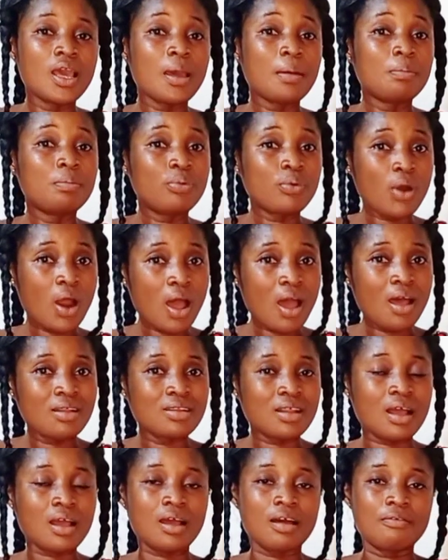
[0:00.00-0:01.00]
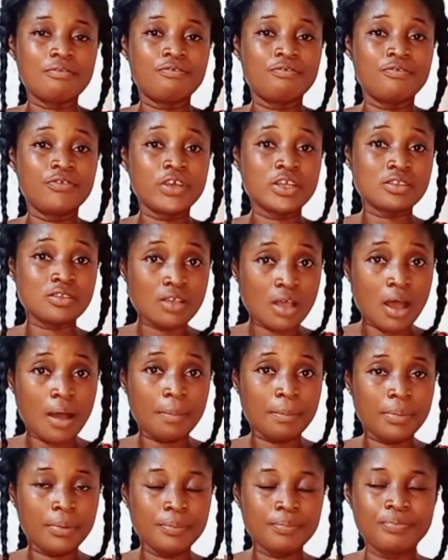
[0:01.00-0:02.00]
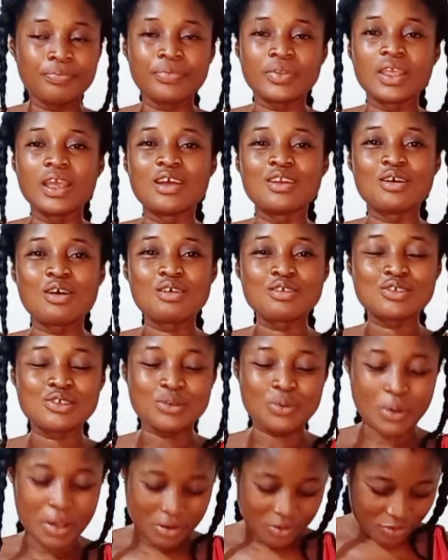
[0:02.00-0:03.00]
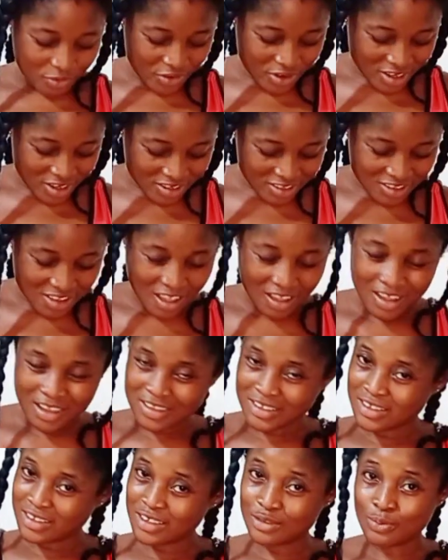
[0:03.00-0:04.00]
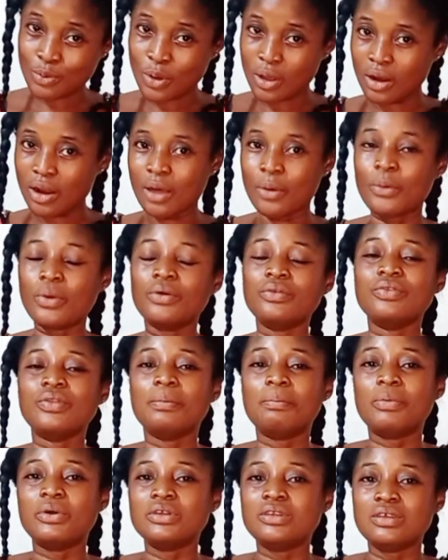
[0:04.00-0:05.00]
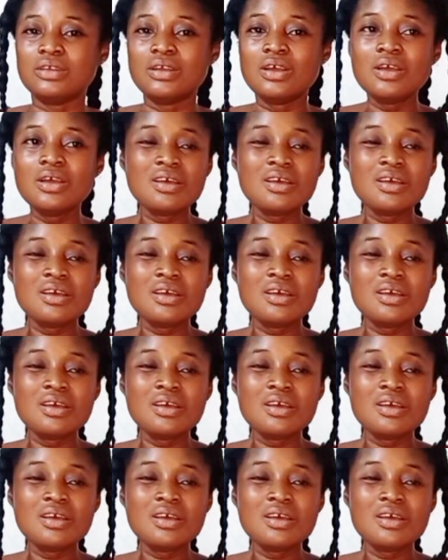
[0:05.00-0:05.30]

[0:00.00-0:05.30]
a bra that can fit up, and also a dress that can sit well around the body.